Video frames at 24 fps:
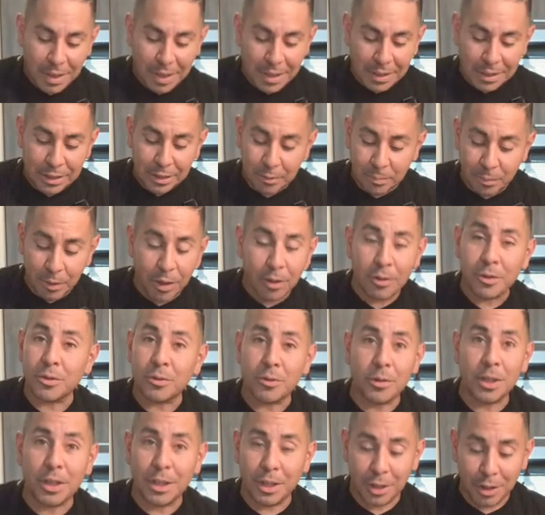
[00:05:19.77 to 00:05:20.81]
It smells
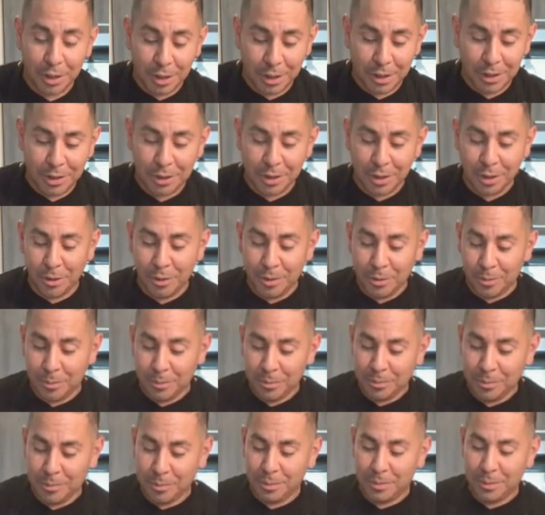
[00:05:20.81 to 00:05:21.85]
really good, so
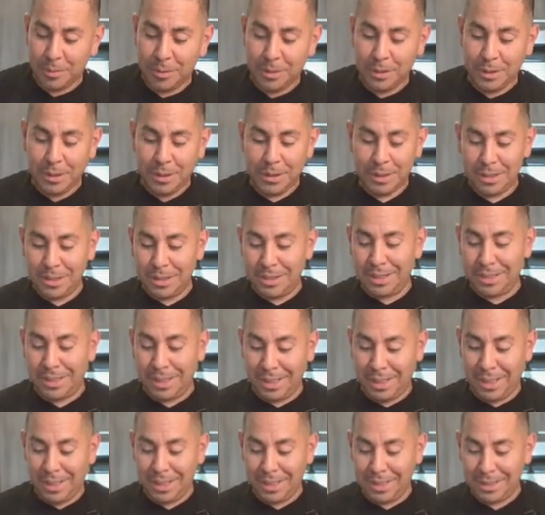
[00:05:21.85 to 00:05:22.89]

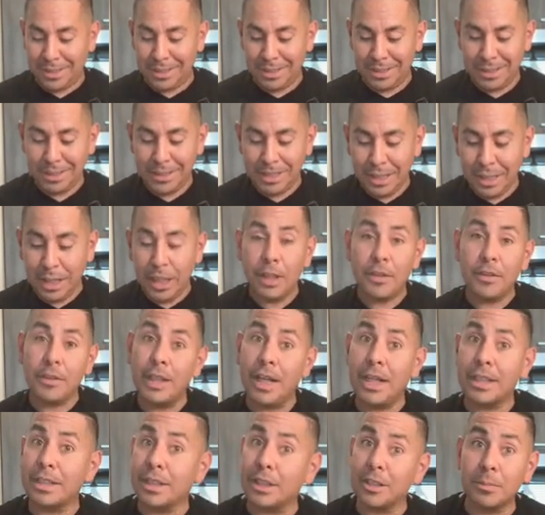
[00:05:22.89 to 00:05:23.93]

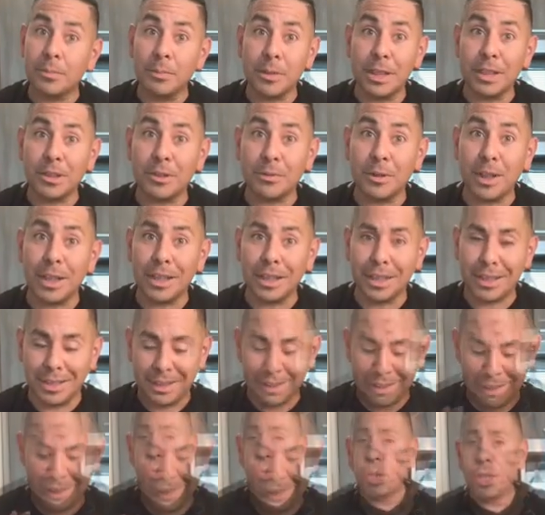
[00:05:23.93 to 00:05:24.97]
that tells me it's ready. The
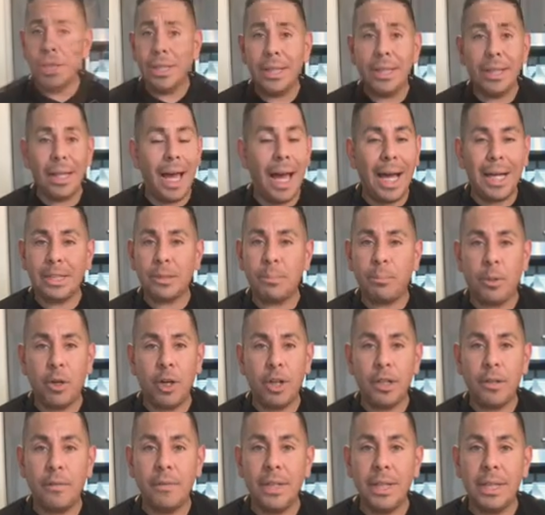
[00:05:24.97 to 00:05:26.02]
only last
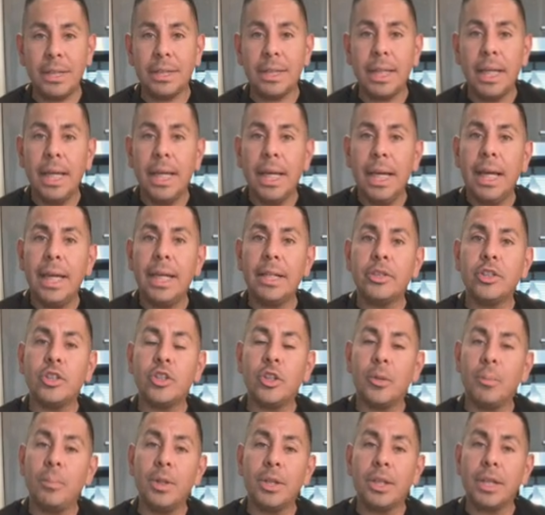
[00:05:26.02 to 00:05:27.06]
part of this is
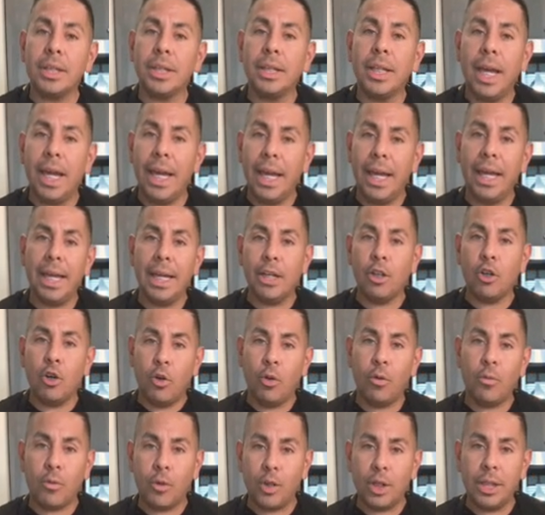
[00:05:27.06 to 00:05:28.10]
to put the egg
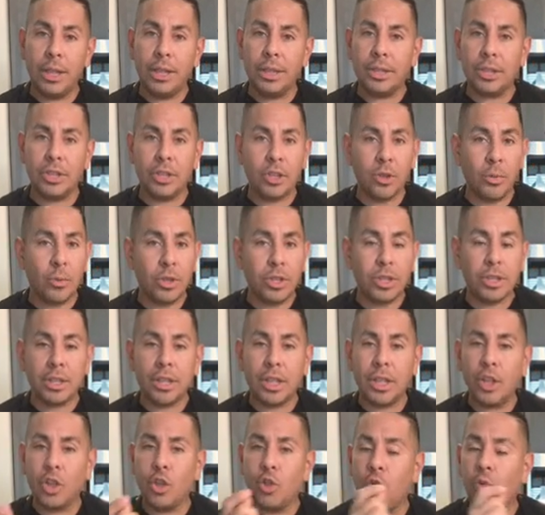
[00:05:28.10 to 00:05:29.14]
over easy. So we're just
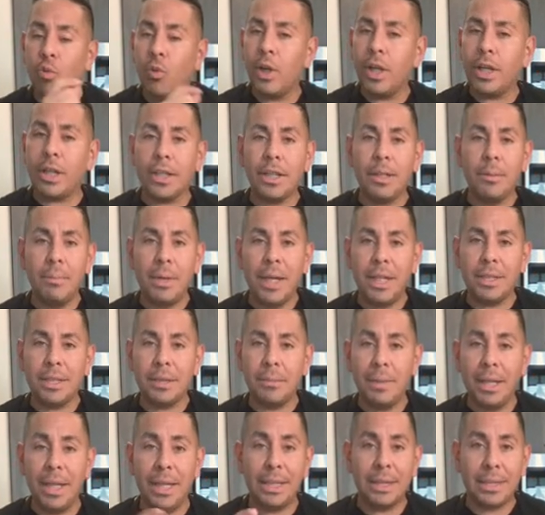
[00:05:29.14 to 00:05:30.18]
gonna quickly make some
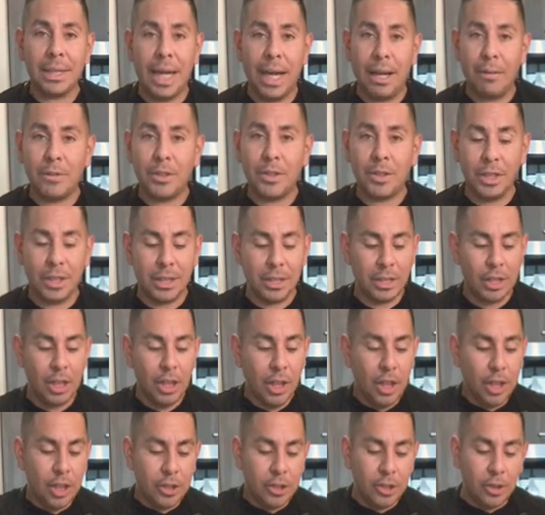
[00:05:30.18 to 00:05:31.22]
eggs after this.
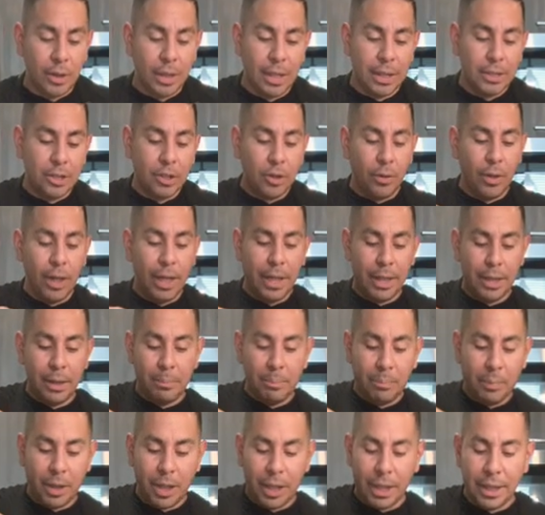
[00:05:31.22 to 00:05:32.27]
So let's go ahead
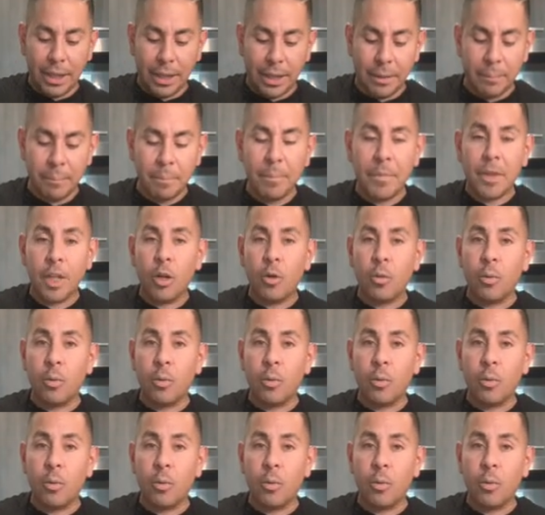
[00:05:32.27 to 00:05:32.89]
and plate it.